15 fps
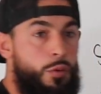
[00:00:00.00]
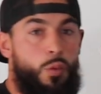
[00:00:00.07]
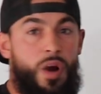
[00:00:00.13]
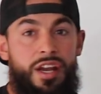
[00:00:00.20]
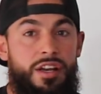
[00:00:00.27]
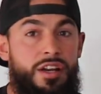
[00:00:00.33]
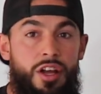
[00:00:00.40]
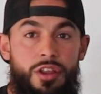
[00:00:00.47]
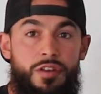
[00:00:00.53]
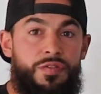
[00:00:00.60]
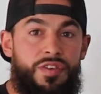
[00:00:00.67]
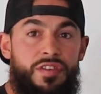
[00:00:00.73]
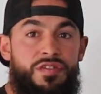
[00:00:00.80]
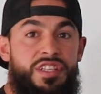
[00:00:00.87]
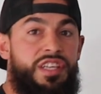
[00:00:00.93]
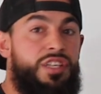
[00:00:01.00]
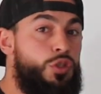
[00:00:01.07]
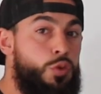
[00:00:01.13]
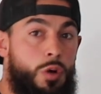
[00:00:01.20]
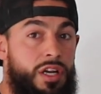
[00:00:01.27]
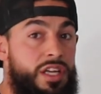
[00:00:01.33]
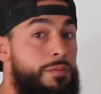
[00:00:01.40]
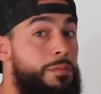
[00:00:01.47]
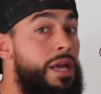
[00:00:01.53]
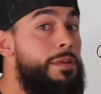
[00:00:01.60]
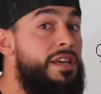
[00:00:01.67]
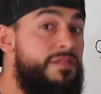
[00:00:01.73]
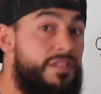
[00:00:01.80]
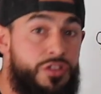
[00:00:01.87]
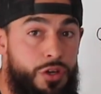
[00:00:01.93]
wait another 15, 20,
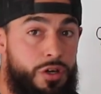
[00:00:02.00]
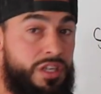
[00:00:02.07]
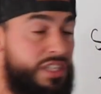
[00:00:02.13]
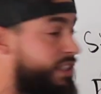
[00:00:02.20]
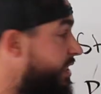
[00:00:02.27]
maybe even 30